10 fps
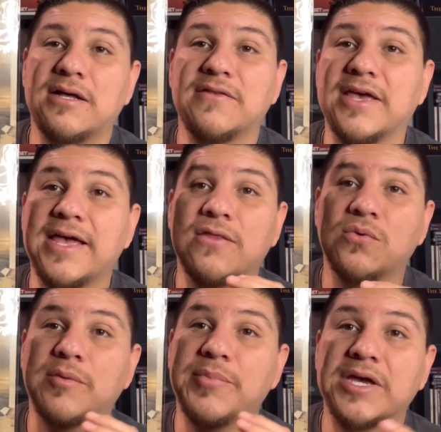they end
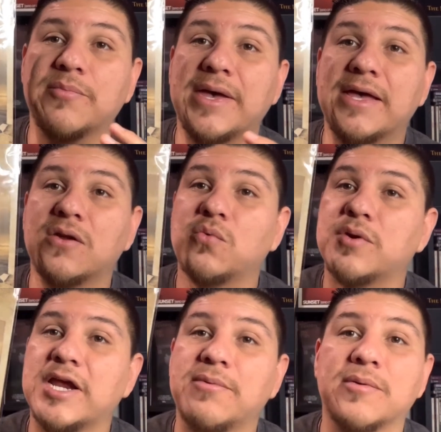with a big band where
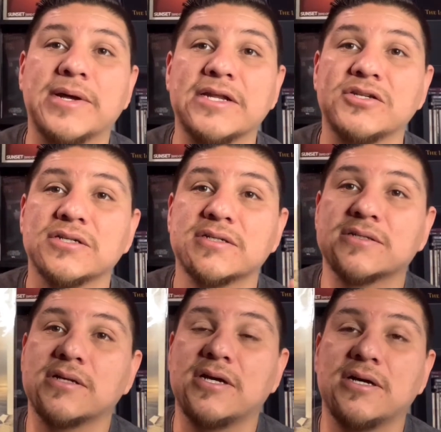everybody
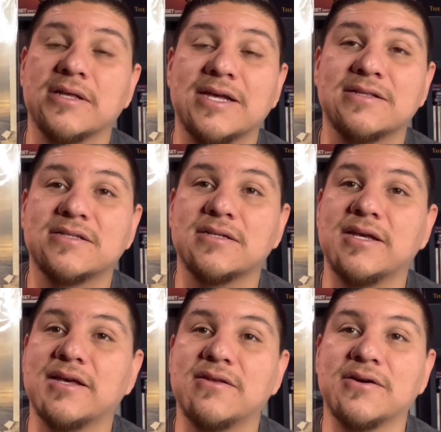just gets
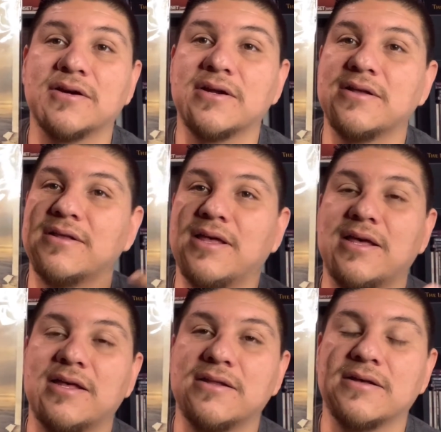together
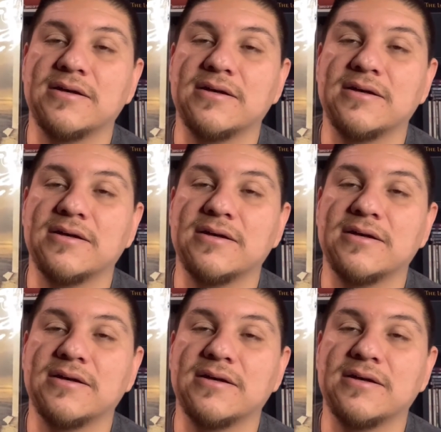and